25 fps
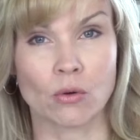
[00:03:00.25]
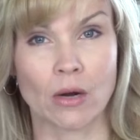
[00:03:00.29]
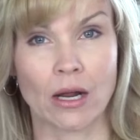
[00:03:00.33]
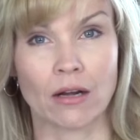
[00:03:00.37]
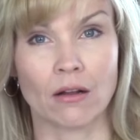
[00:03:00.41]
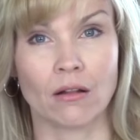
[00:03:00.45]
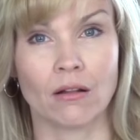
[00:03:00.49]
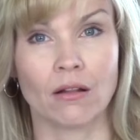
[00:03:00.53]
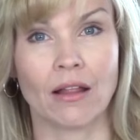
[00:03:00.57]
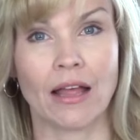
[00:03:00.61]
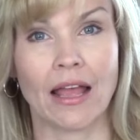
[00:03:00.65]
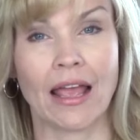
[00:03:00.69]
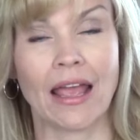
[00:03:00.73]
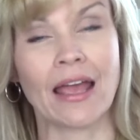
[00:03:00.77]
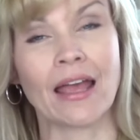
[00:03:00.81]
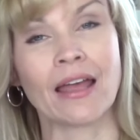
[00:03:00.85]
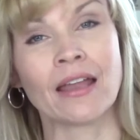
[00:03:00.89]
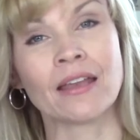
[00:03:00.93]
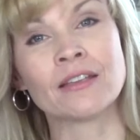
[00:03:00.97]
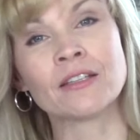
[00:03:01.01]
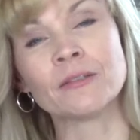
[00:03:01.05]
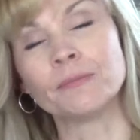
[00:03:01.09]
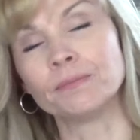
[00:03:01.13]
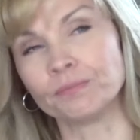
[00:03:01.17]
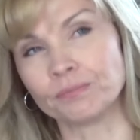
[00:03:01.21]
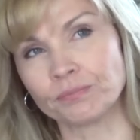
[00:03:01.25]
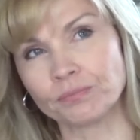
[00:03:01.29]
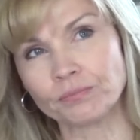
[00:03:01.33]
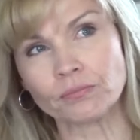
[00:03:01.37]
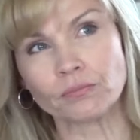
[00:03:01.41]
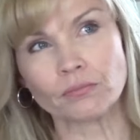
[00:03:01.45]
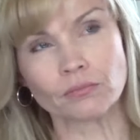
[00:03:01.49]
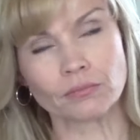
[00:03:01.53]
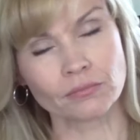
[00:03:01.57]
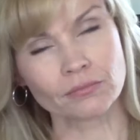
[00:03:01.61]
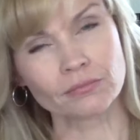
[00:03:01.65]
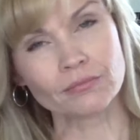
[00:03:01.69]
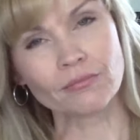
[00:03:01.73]
Gretel, and
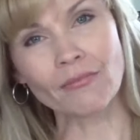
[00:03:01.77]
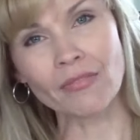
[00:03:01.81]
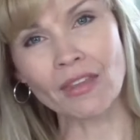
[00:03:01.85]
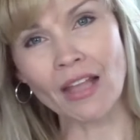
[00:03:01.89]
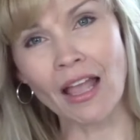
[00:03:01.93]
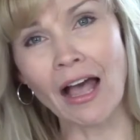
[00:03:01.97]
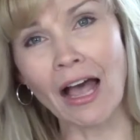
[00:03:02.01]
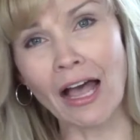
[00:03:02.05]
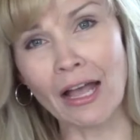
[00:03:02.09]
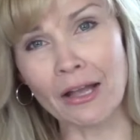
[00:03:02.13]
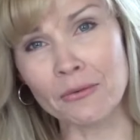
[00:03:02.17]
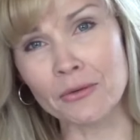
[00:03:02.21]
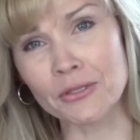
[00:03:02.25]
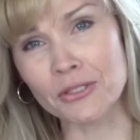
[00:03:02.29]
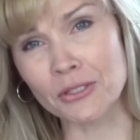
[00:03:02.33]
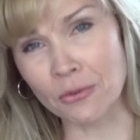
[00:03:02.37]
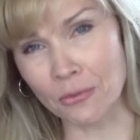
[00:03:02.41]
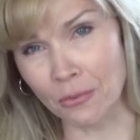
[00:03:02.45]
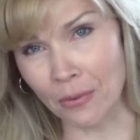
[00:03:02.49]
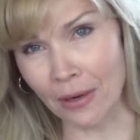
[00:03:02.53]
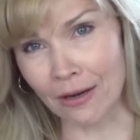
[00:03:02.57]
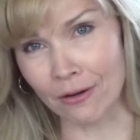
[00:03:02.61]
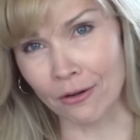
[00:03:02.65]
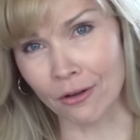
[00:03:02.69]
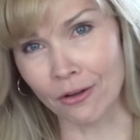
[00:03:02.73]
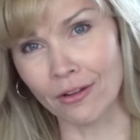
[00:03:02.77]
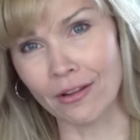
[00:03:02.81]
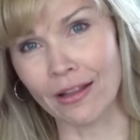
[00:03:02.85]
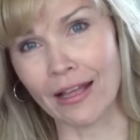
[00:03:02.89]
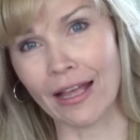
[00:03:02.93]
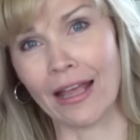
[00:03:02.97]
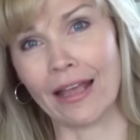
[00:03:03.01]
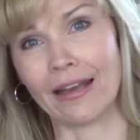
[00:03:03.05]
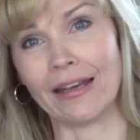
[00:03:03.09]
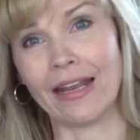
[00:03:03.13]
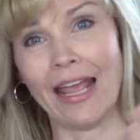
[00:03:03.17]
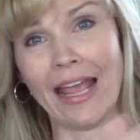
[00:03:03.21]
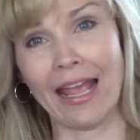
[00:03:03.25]
I was Gretel,
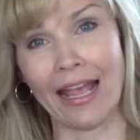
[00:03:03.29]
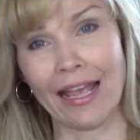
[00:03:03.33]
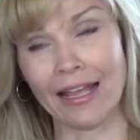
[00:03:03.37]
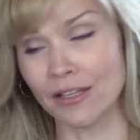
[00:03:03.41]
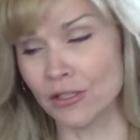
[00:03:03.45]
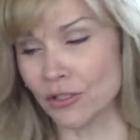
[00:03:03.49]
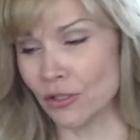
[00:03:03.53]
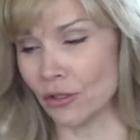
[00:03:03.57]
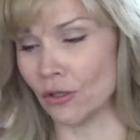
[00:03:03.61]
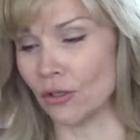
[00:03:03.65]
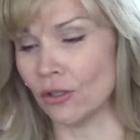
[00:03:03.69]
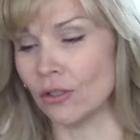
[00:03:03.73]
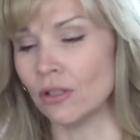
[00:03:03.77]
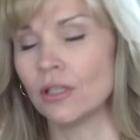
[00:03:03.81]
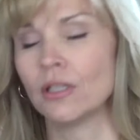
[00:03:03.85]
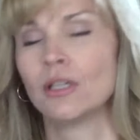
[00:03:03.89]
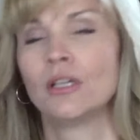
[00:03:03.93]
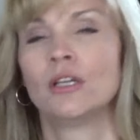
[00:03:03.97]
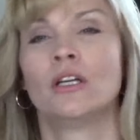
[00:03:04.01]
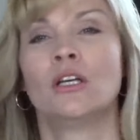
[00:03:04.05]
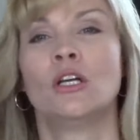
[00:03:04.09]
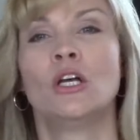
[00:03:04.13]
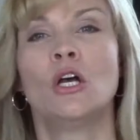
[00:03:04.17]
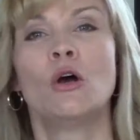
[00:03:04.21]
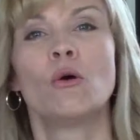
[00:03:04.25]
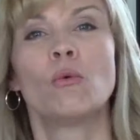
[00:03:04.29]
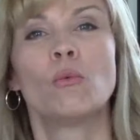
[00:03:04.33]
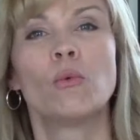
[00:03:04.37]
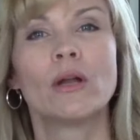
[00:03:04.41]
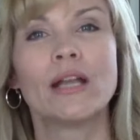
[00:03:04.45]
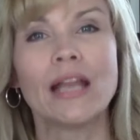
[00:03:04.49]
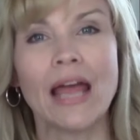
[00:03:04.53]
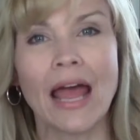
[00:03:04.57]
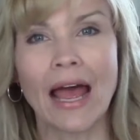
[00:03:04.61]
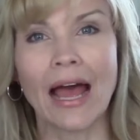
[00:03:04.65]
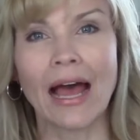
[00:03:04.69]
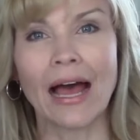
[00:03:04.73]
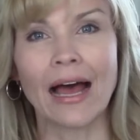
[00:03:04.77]
and Hansel
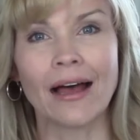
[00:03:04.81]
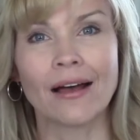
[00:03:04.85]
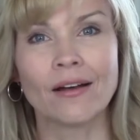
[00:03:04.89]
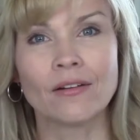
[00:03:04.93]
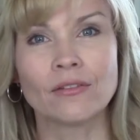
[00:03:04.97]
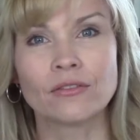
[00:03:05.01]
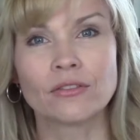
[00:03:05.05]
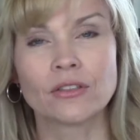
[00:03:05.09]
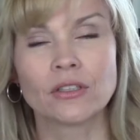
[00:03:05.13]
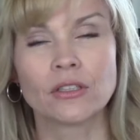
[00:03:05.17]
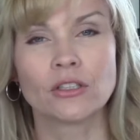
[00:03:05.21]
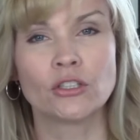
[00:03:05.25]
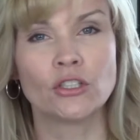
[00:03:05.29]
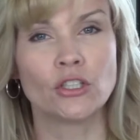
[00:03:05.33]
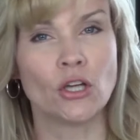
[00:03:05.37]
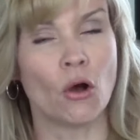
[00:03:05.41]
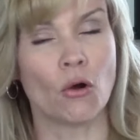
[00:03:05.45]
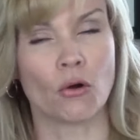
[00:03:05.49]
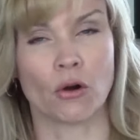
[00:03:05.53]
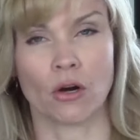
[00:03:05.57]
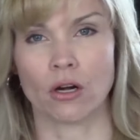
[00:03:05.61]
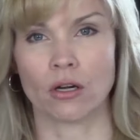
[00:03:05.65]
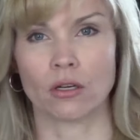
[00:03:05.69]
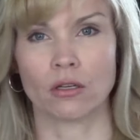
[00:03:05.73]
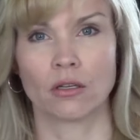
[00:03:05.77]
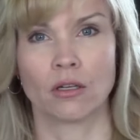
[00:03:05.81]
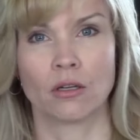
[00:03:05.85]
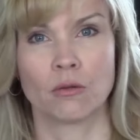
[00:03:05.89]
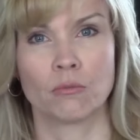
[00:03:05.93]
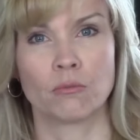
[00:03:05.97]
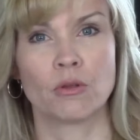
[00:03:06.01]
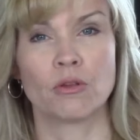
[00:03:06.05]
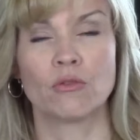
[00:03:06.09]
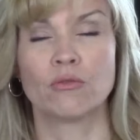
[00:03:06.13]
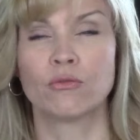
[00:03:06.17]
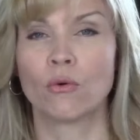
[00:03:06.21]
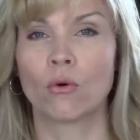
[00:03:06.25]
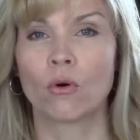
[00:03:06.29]
would have yogurt
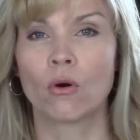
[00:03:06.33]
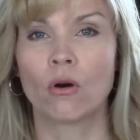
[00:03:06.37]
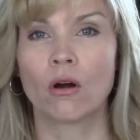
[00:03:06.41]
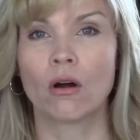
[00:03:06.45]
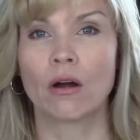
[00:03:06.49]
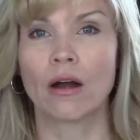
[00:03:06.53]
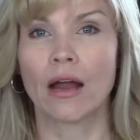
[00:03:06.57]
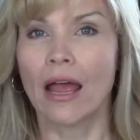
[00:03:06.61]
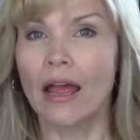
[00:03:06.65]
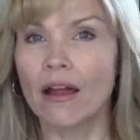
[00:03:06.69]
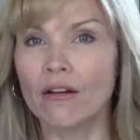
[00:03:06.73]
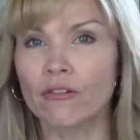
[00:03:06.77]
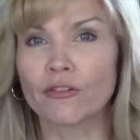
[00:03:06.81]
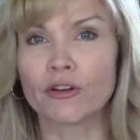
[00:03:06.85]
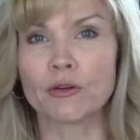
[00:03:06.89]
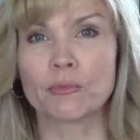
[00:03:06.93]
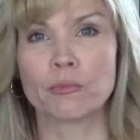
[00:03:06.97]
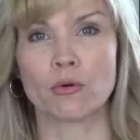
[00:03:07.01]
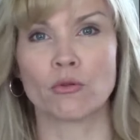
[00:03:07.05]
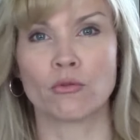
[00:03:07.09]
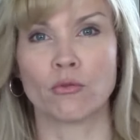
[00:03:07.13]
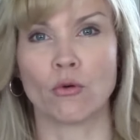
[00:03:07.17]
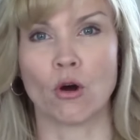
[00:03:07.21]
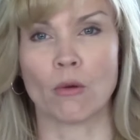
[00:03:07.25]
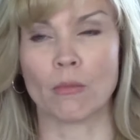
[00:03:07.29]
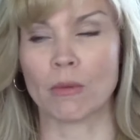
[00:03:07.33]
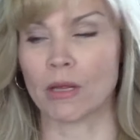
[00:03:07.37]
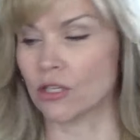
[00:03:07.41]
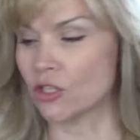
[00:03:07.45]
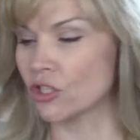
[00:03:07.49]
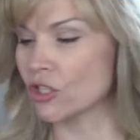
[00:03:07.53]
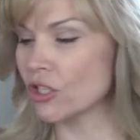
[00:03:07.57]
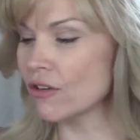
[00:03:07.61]
before every performance.